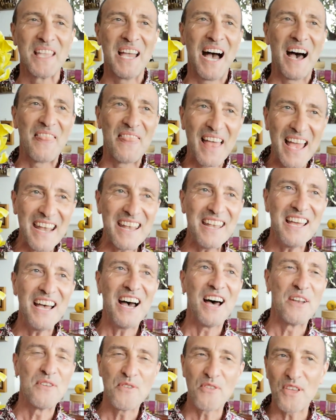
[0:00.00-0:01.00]
And then
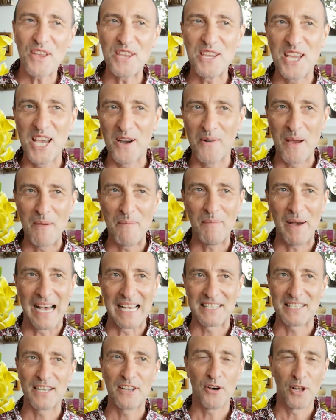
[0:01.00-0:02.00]
another year went
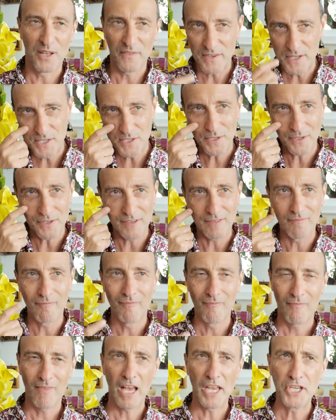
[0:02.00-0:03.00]
past, and all of a
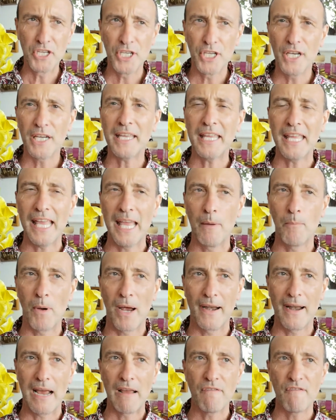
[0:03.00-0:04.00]
sudden, a year came
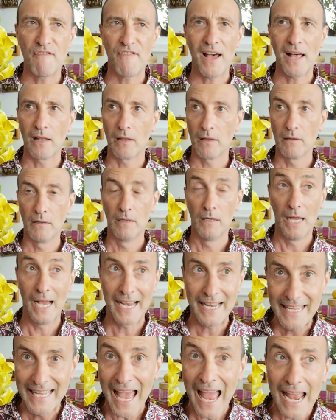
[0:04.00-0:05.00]
where I felt
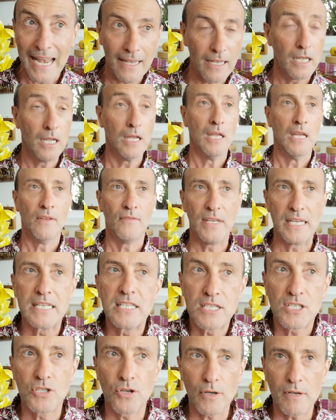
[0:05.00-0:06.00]
again
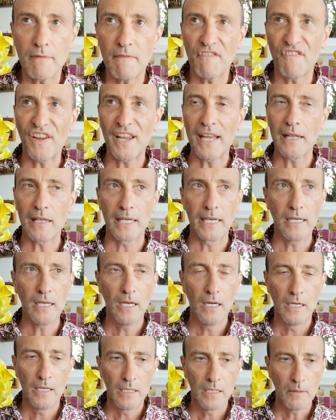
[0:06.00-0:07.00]
this sudden
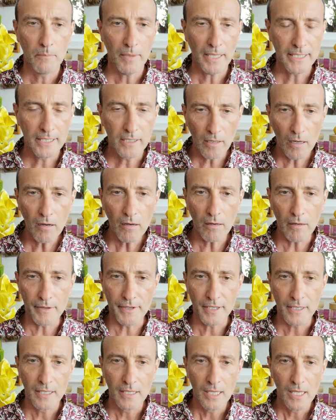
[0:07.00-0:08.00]
feeling my
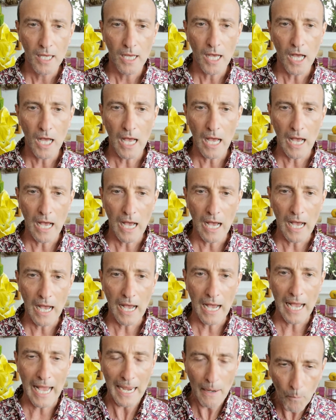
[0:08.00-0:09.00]
God,
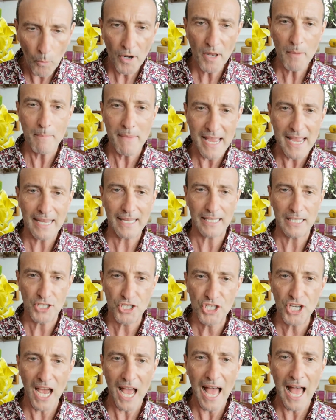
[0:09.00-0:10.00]
I want to make a
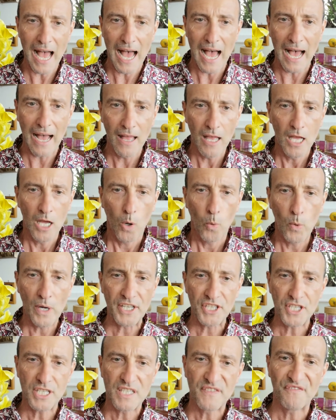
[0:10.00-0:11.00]
jar
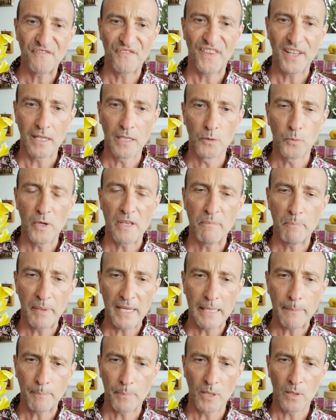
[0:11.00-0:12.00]
which is filled with
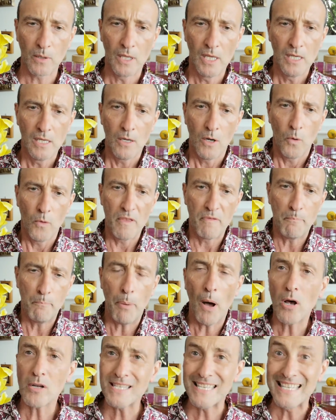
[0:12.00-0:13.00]
people with
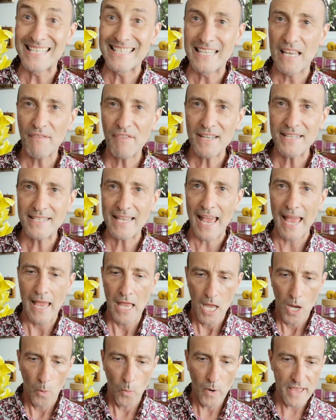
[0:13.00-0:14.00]
positivity,
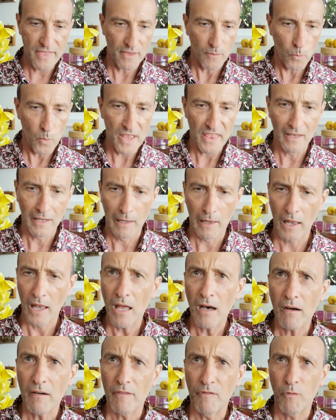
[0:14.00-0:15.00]
with, with
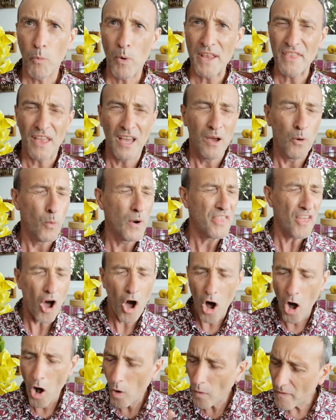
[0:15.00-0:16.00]
love, with, with
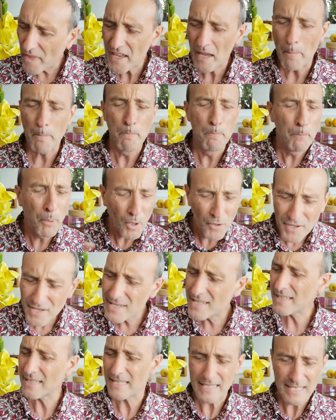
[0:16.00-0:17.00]
all the
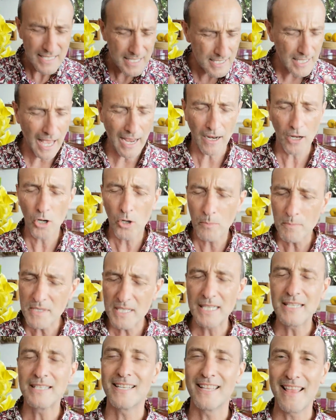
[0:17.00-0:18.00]
abundance that
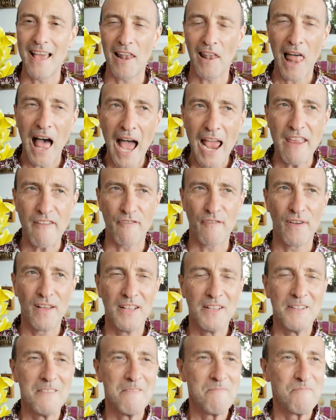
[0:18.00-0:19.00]
comes into their
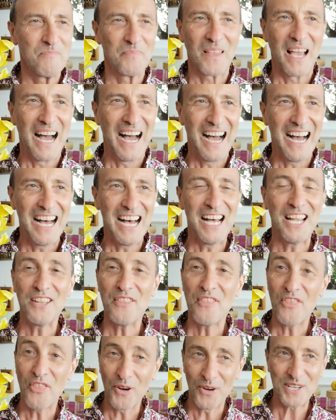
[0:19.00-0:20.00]
life.
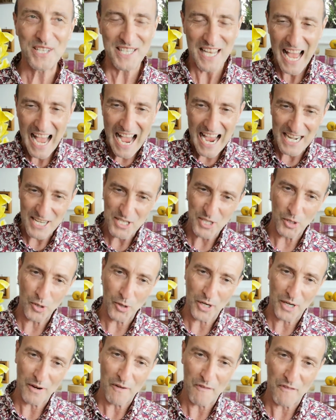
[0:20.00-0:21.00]
And thus, I
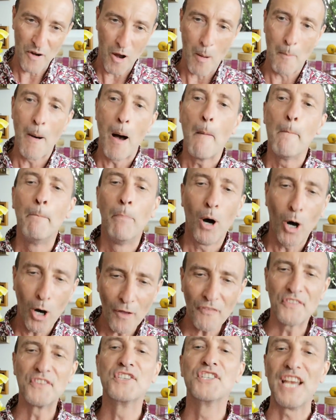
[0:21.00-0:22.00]
took from
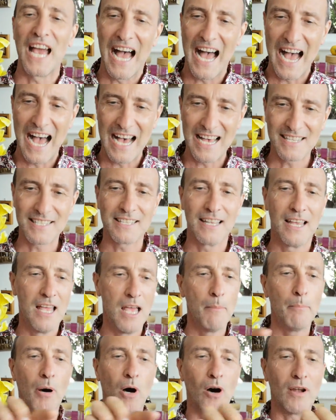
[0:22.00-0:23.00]
both jars
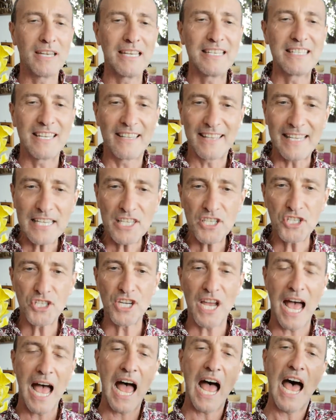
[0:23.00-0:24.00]
poured into this
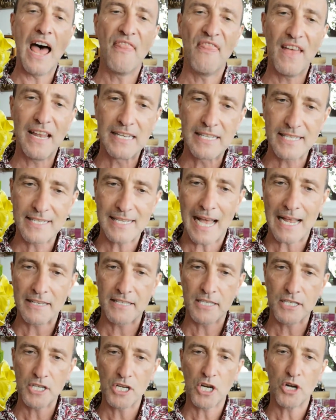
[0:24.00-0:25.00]
jar and then
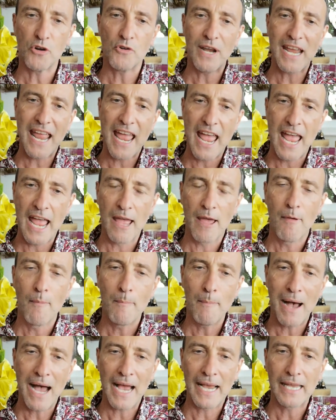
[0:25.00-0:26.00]
started to create
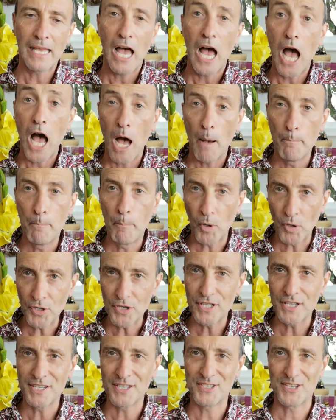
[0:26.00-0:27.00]
my
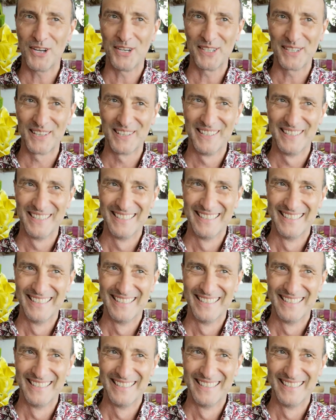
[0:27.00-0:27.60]
abundance oil.